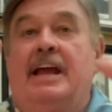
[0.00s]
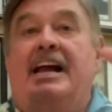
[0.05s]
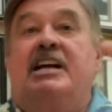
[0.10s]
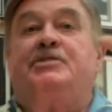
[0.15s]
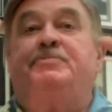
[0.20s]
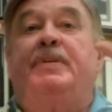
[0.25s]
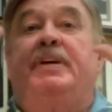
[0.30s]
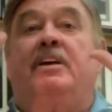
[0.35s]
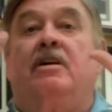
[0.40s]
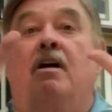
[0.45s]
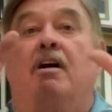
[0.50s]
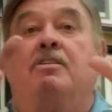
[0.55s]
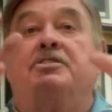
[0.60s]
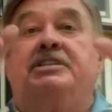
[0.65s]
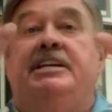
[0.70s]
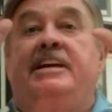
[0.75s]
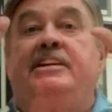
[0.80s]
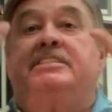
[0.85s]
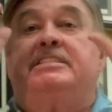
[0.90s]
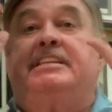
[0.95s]
It's
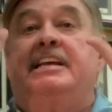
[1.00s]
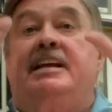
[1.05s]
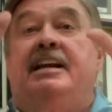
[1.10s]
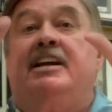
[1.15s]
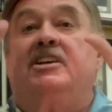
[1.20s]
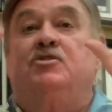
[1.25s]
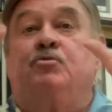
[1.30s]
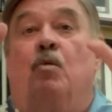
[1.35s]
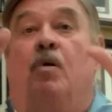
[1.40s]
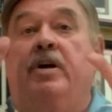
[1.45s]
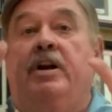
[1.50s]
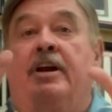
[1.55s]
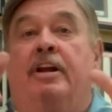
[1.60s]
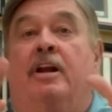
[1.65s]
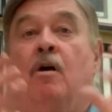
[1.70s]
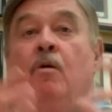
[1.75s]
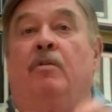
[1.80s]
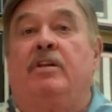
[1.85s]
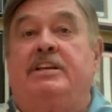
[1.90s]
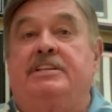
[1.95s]
because He sent His one and
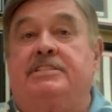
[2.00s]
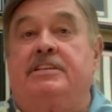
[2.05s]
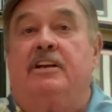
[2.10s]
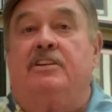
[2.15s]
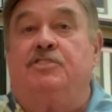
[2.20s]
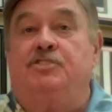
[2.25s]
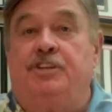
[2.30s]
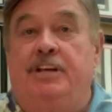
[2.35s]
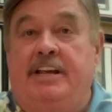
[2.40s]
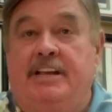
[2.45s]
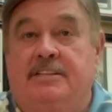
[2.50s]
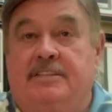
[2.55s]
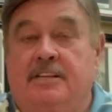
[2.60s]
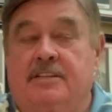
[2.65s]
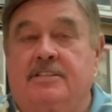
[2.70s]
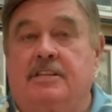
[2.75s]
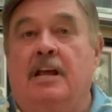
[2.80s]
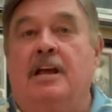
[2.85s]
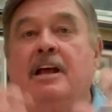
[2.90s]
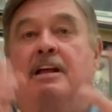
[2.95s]
only Son,
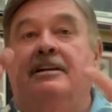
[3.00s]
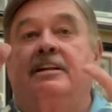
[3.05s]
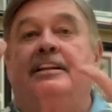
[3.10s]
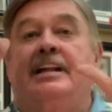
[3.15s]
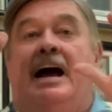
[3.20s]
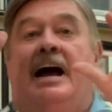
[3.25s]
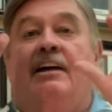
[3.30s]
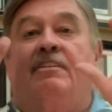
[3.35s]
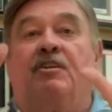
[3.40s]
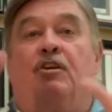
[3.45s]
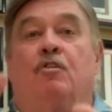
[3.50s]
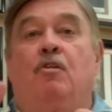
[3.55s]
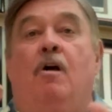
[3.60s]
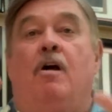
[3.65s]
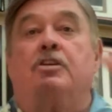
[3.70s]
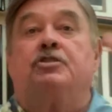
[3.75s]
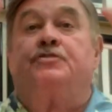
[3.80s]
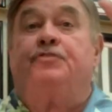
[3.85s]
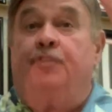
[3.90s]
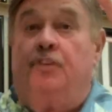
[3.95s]
Jesus, to die on the
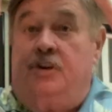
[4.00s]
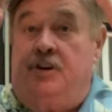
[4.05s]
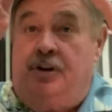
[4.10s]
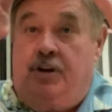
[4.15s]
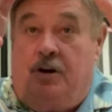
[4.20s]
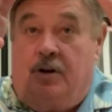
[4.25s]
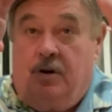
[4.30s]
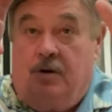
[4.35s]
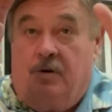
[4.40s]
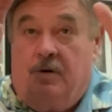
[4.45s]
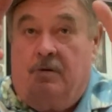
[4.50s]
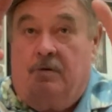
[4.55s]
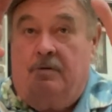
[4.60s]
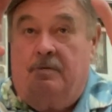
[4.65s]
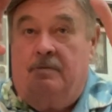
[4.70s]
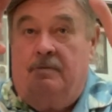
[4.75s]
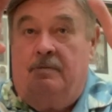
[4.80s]
cross for you.